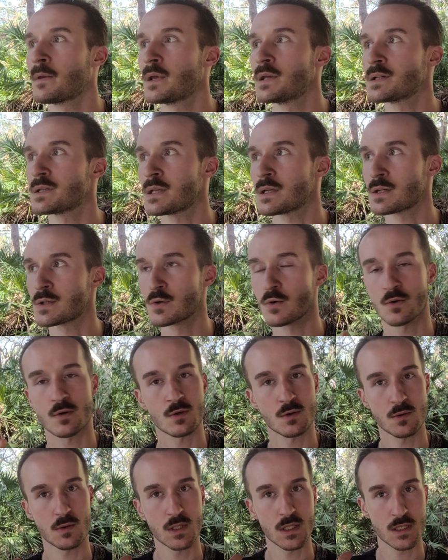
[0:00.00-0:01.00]
Is the
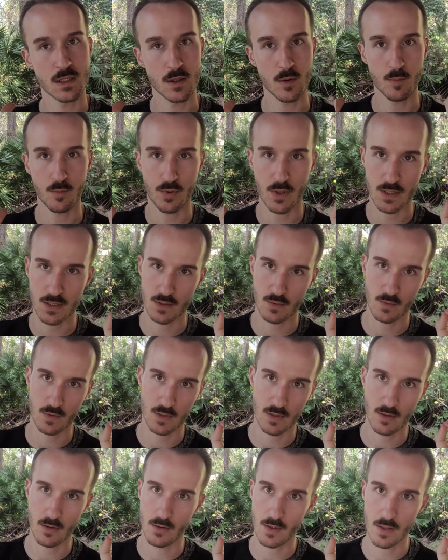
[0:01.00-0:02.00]
sorcery still present
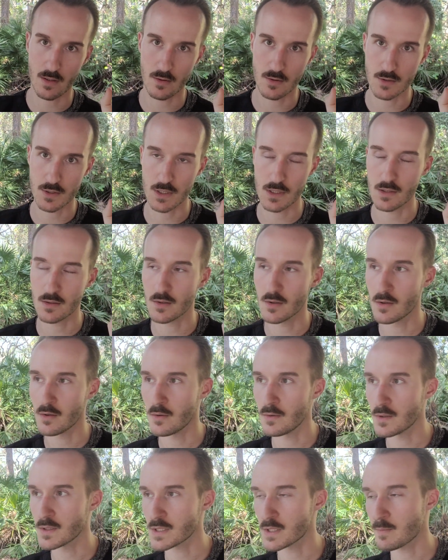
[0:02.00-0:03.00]
within our energy?
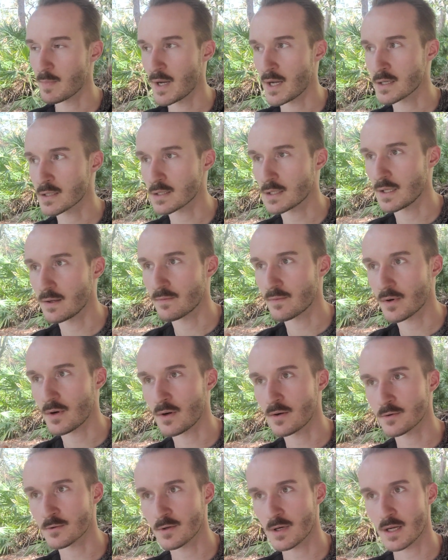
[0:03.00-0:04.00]
No. Is the past life
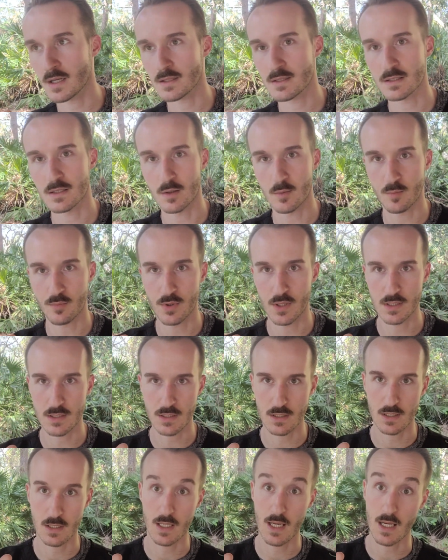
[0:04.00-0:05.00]
contract still
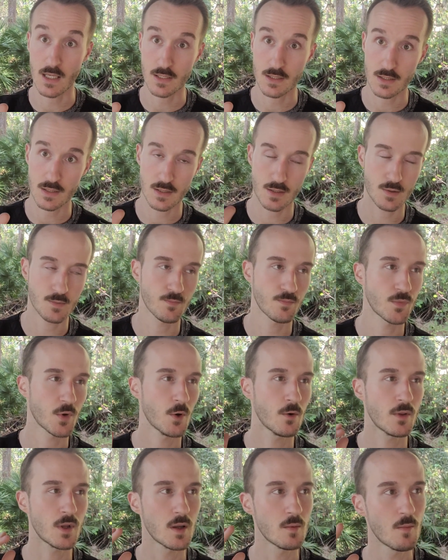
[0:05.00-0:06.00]
present? Yes.
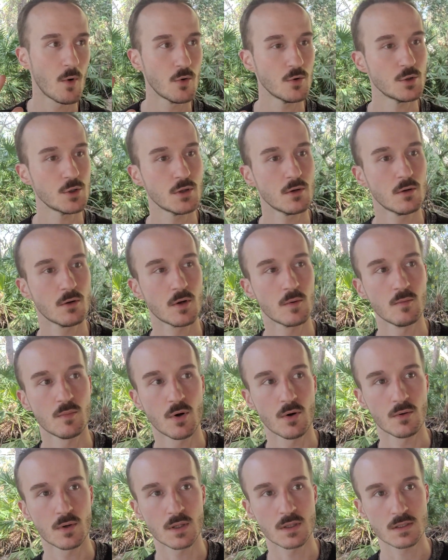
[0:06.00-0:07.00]
Are the emotional
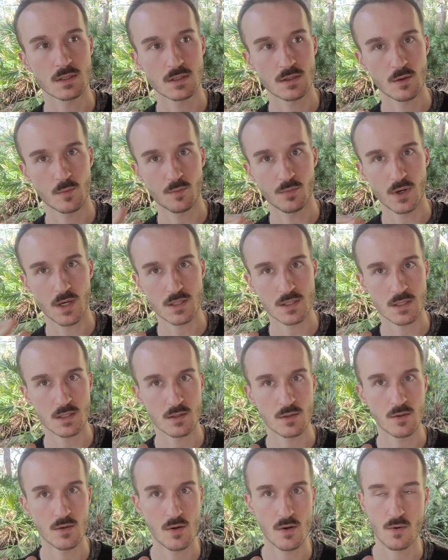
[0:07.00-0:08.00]
components still
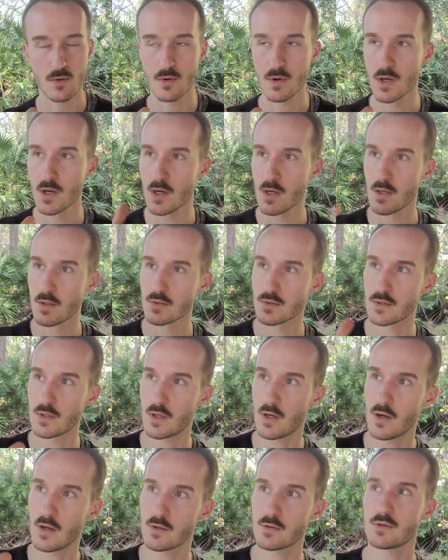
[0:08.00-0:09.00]
present? No. So the
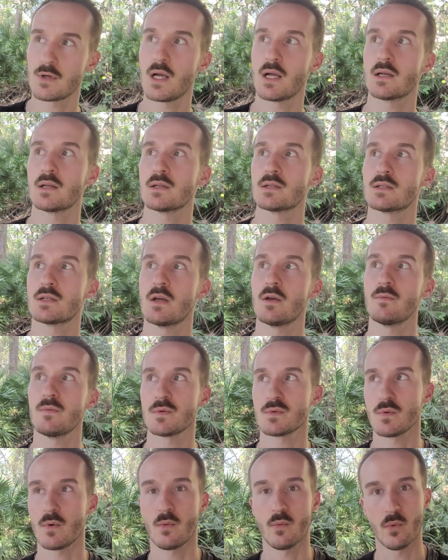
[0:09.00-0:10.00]
contract itself
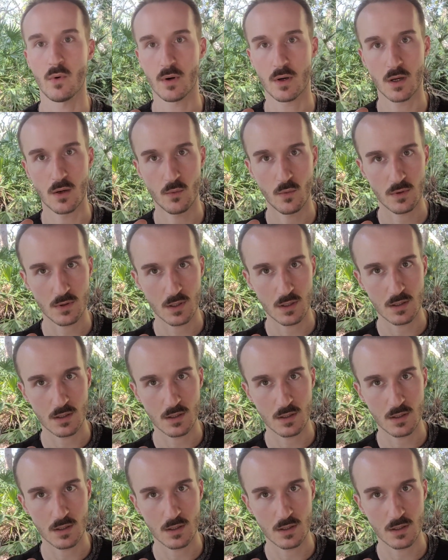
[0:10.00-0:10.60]
is what we're working with